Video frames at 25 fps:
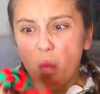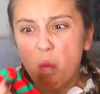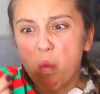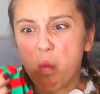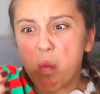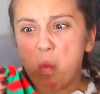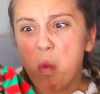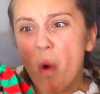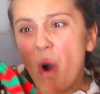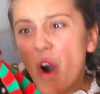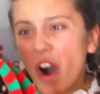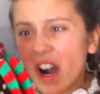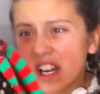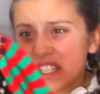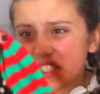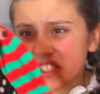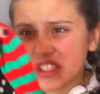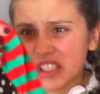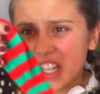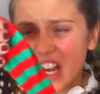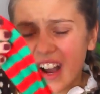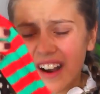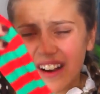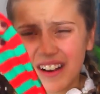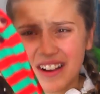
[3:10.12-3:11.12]

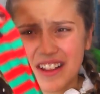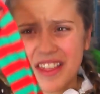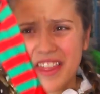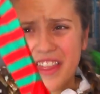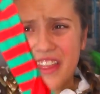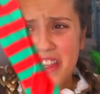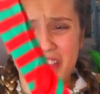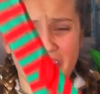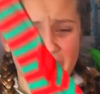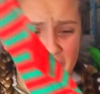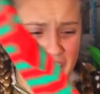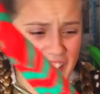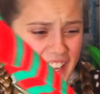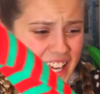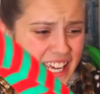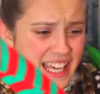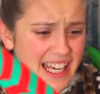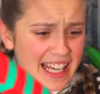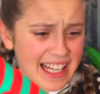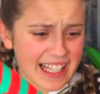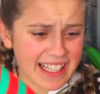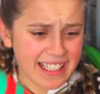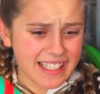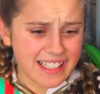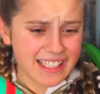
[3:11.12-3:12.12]
What are
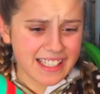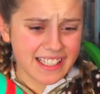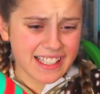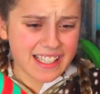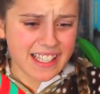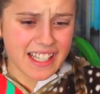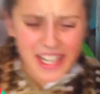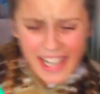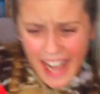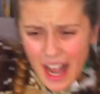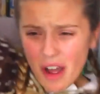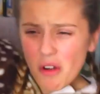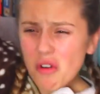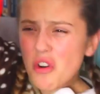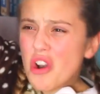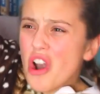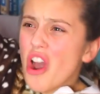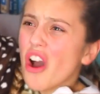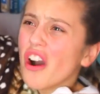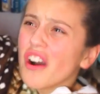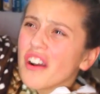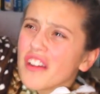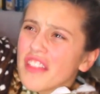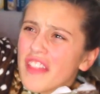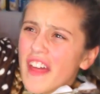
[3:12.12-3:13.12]
these? Look how
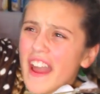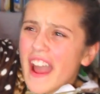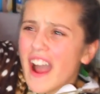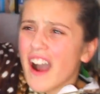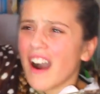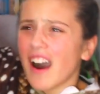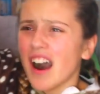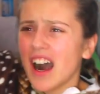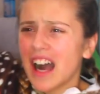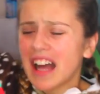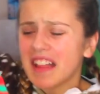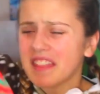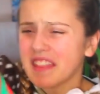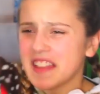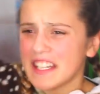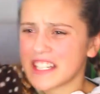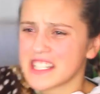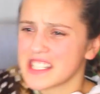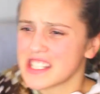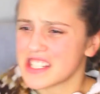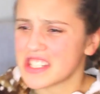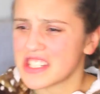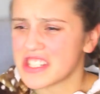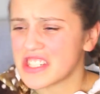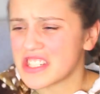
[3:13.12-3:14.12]
long they are!
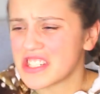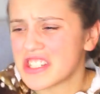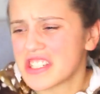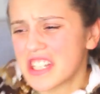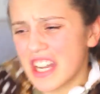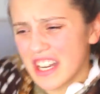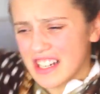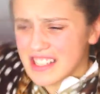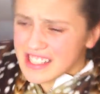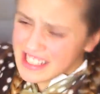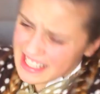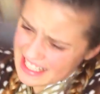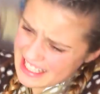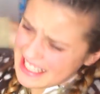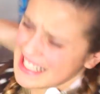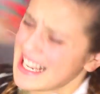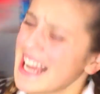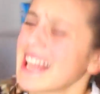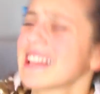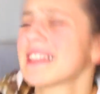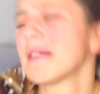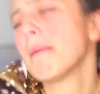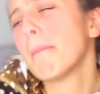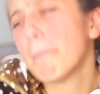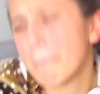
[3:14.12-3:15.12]
They're disgusting.
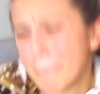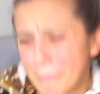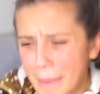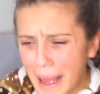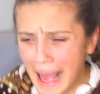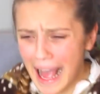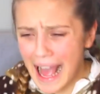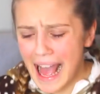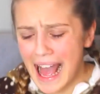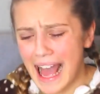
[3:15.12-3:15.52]
Take them back.